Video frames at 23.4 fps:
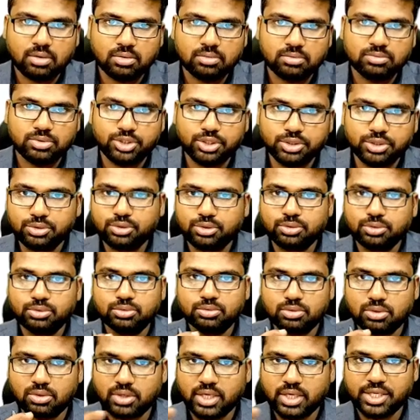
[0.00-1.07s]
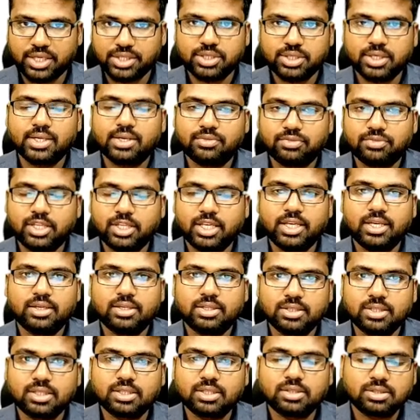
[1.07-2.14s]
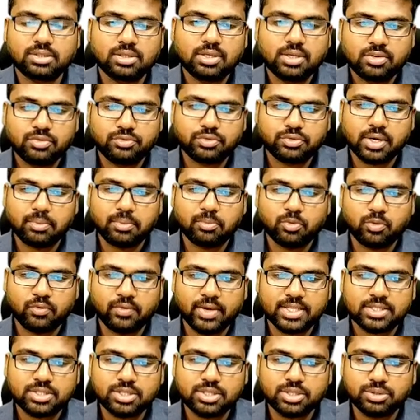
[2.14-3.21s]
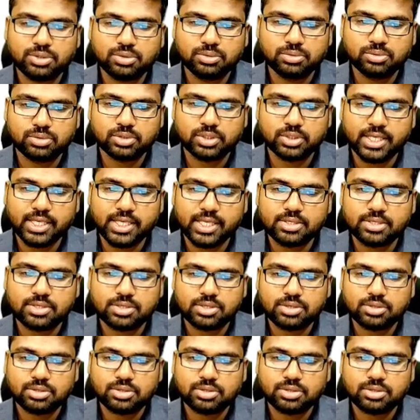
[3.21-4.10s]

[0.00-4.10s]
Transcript: due to rotation of the earth from west to east.